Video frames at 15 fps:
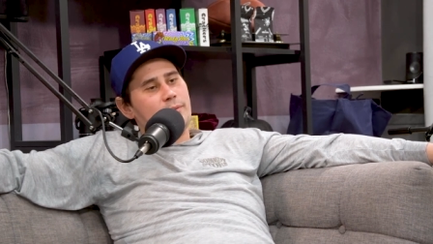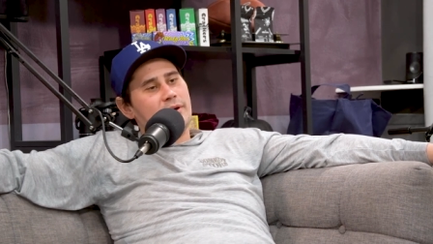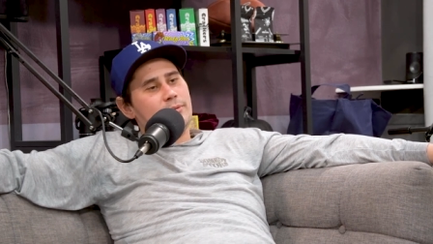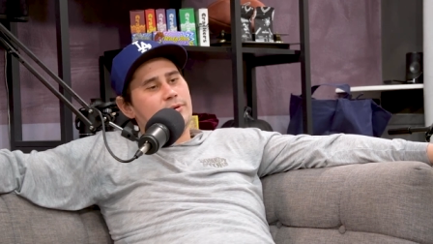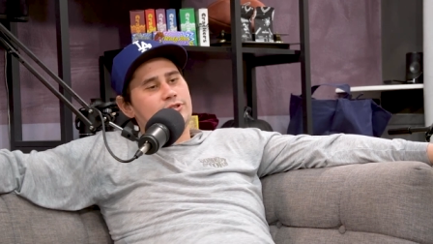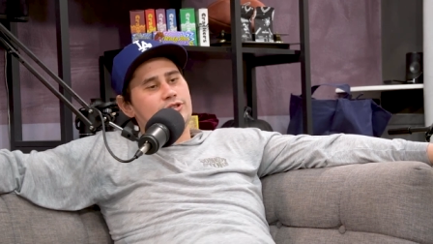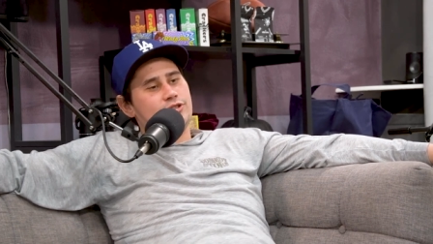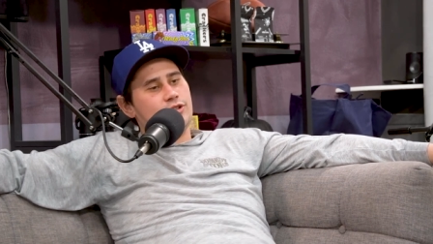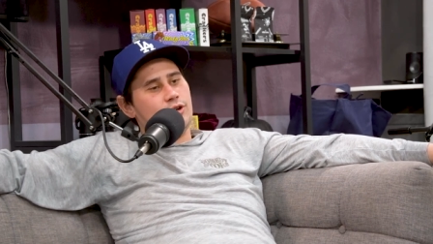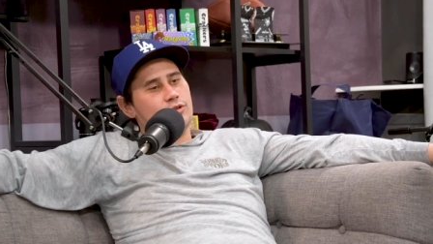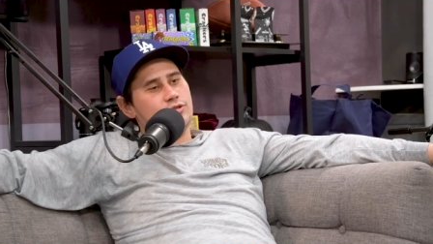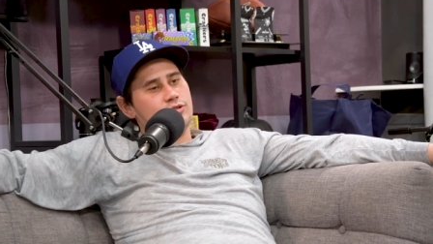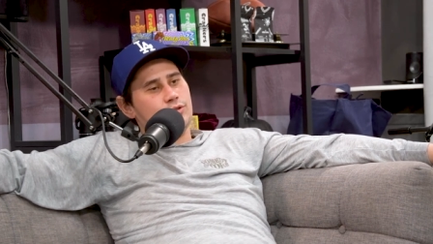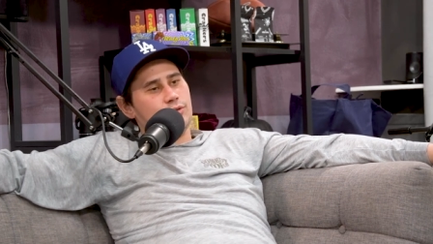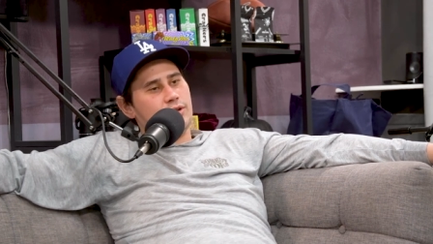I'm on a bunch of
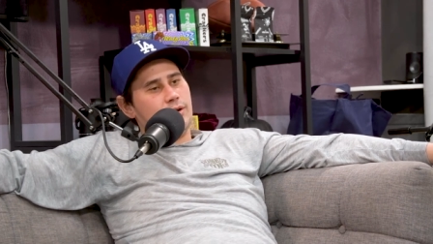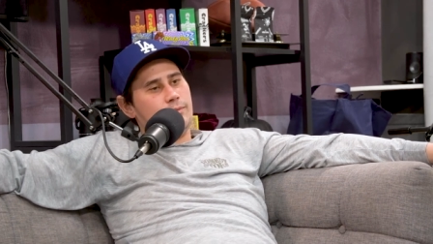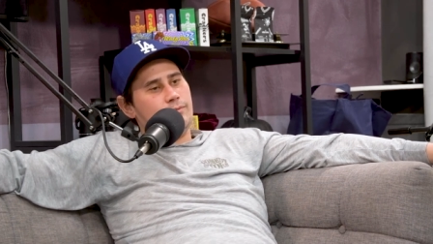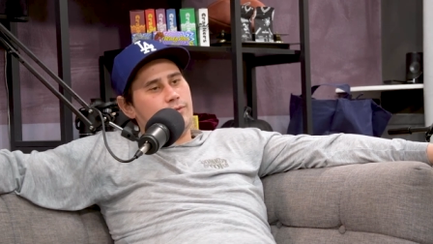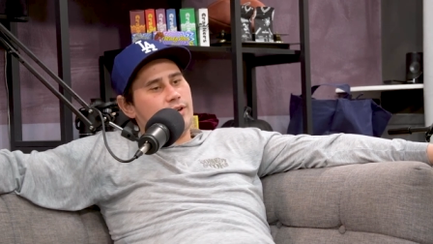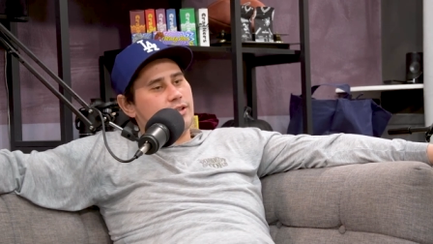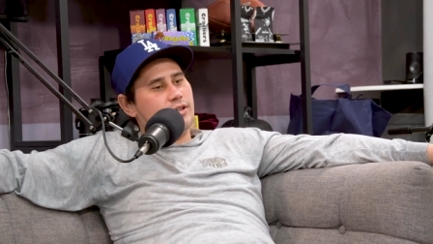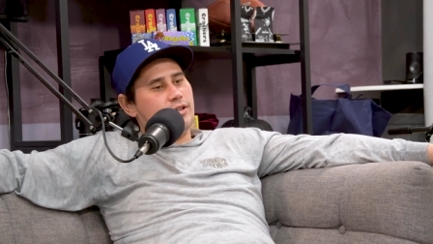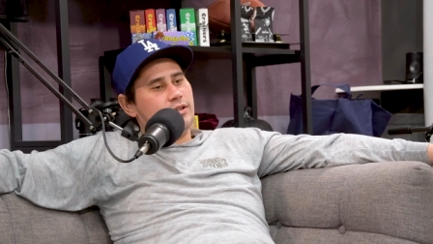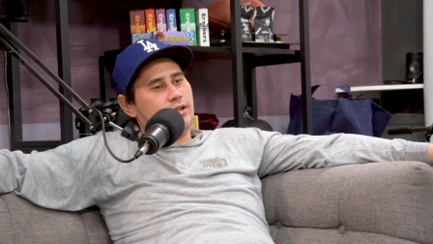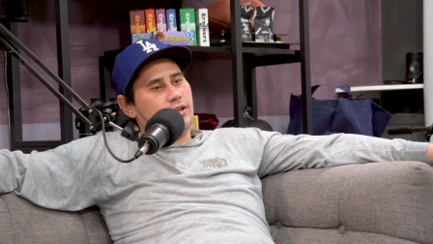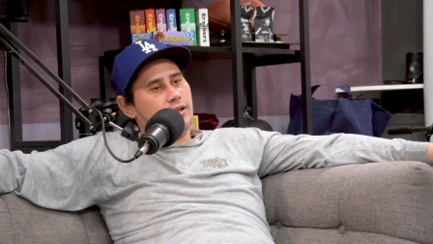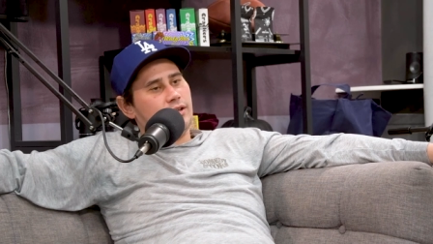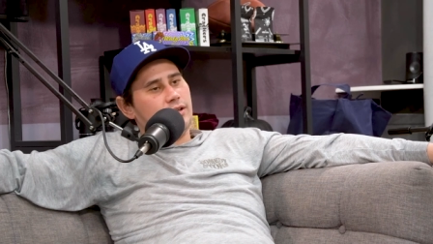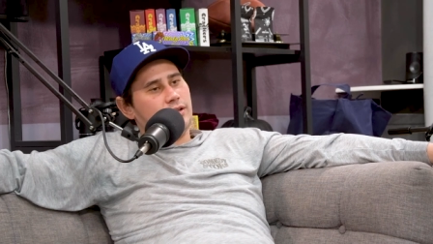shows, so come fucking
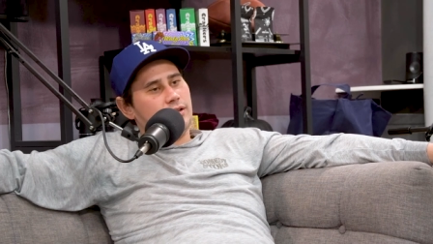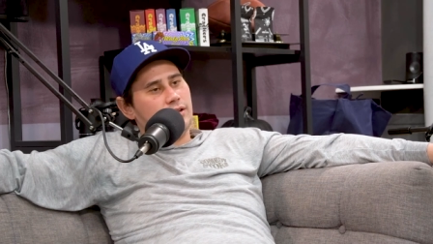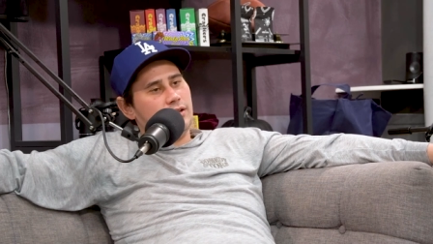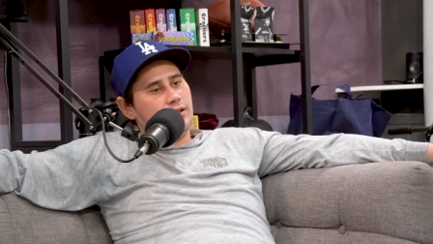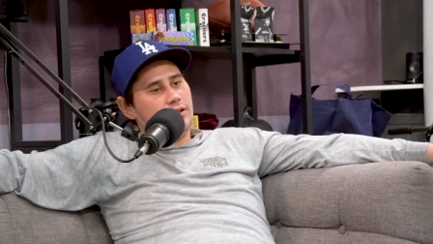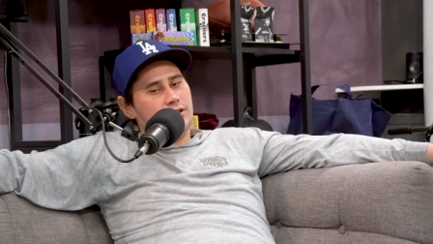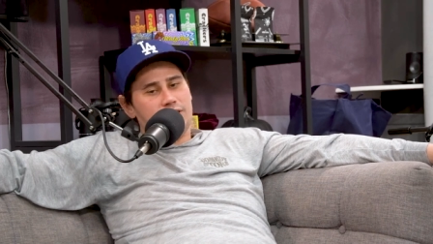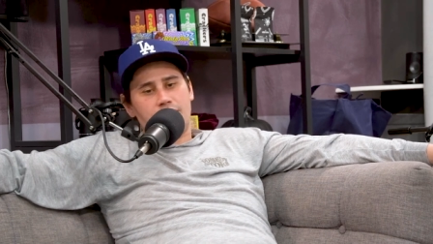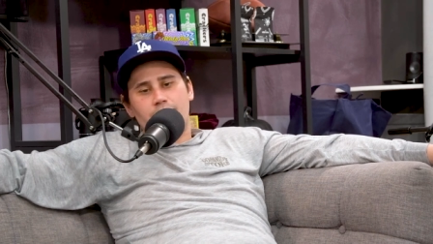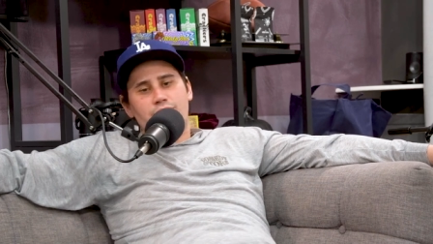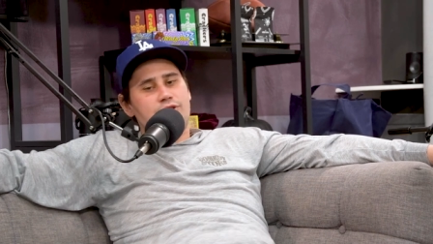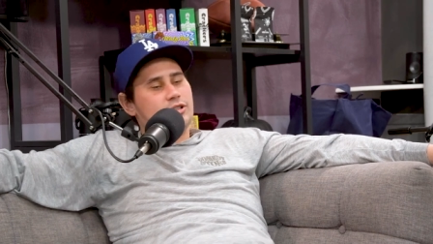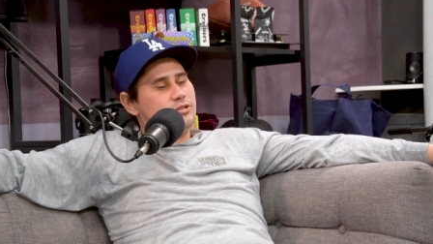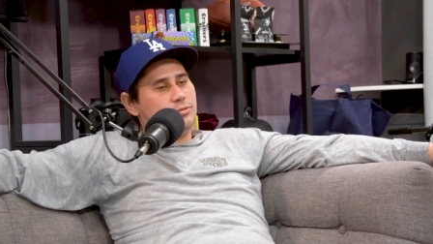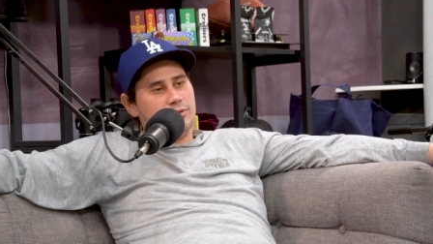uh come
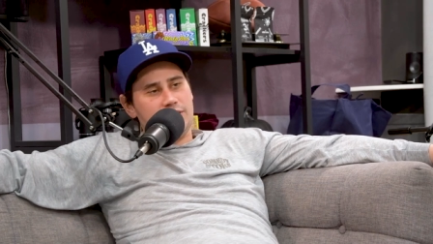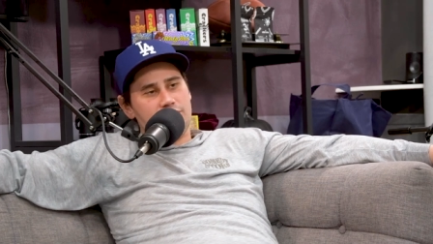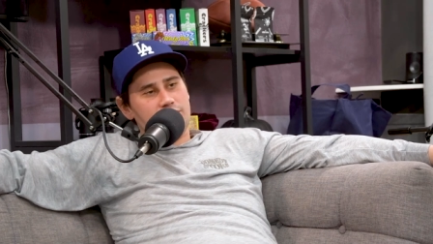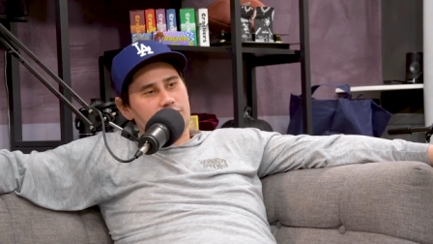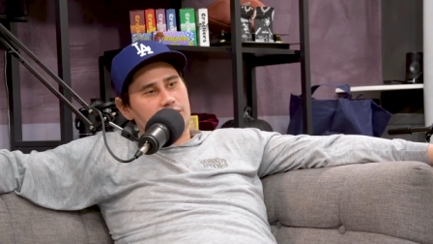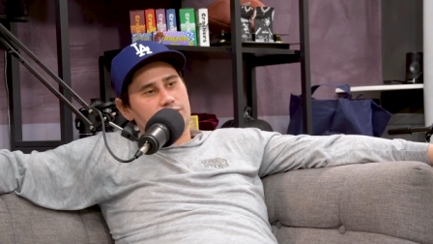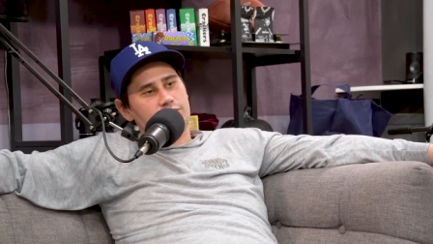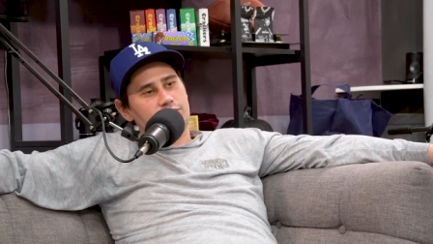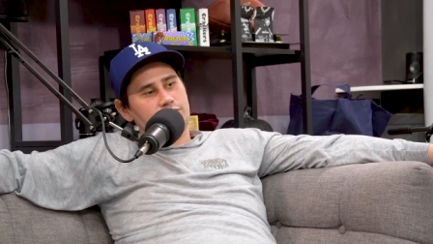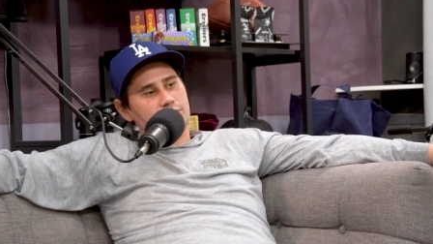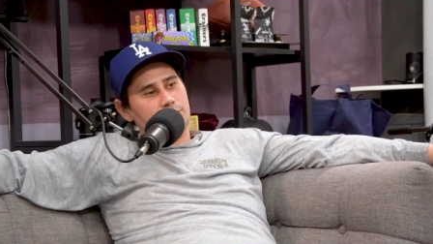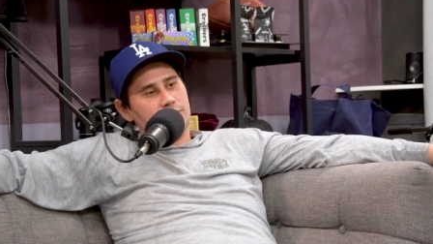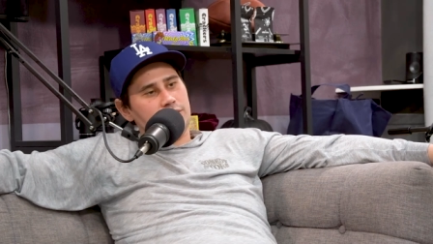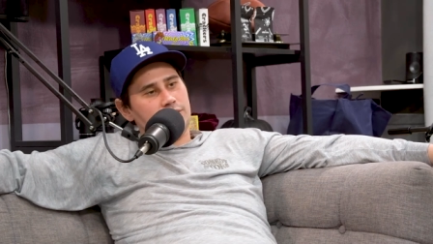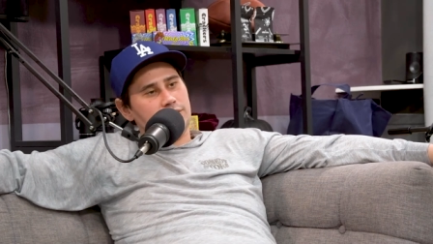check some of that shit out, dude. It's
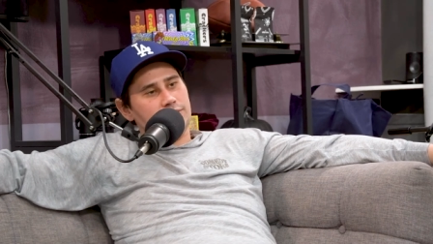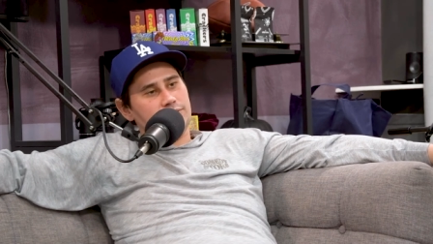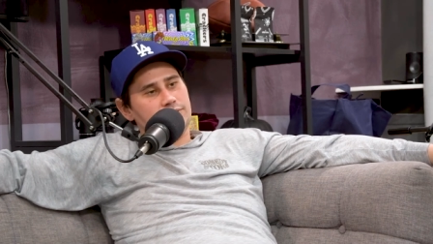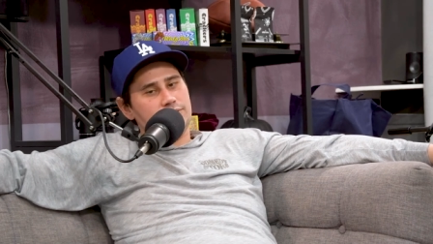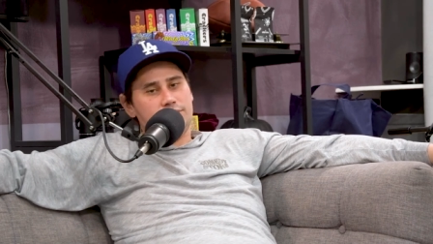gonna be good.